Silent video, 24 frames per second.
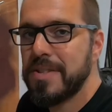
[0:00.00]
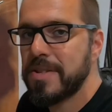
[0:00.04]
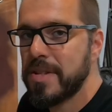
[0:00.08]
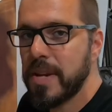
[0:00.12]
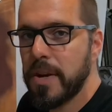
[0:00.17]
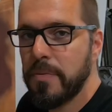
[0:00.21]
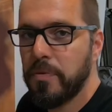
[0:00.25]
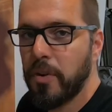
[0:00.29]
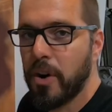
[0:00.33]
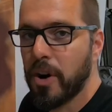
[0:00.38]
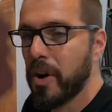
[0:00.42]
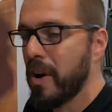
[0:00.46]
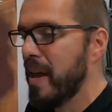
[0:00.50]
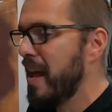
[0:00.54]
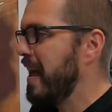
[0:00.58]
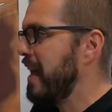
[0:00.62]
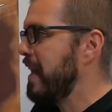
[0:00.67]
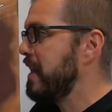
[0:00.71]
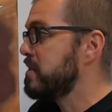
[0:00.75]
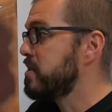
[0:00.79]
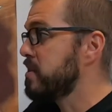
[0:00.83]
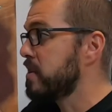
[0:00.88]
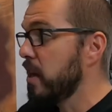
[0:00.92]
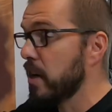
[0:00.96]
stiffer,
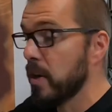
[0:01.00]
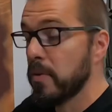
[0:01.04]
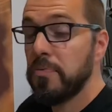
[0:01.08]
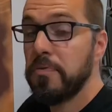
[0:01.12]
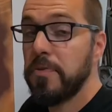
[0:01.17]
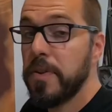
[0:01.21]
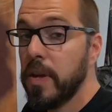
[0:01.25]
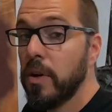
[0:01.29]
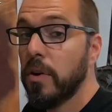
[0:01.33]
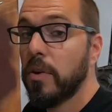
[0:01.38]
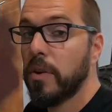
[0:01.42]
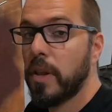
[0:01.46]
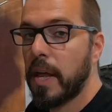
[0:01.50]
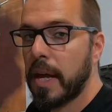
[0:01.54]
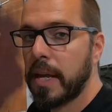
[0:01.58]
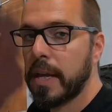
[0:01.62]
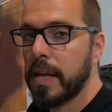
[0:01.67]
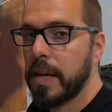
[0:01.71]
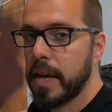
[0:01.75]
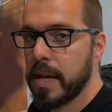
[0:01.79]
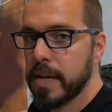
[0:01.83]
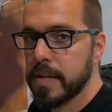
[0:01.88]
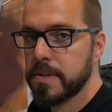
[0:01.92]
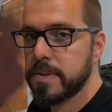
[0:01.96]
it's gonna feel like
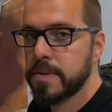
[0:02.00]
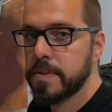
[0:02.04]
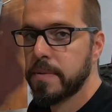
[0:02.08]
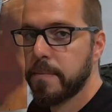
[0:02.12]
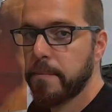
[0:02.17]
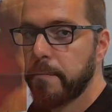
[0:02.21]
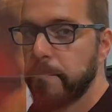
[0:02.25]
it is.